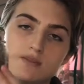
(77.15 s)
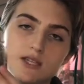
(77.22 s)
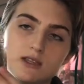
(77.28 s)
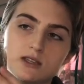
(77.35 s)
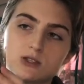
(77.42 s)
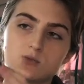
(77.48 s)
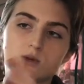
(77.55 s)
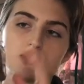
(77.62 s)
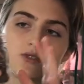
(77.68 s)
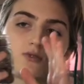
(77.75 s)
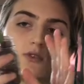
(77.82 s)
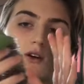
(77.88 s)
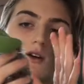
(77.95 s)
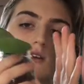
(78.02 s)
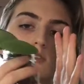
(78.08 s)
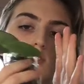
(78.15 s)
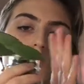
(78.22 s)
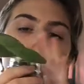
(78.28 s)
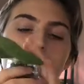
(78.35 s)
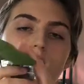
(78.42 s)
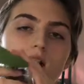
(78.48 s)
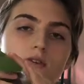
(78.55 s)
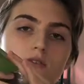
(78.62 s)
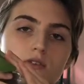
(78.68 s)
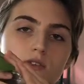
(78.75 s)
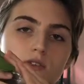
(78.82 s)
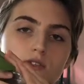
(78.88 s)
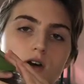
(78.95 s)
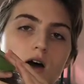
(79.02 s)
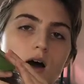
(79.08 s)
this reservoir is just cover the
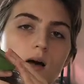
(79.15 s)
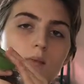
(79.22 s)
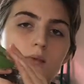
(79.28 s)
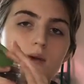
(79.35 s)
top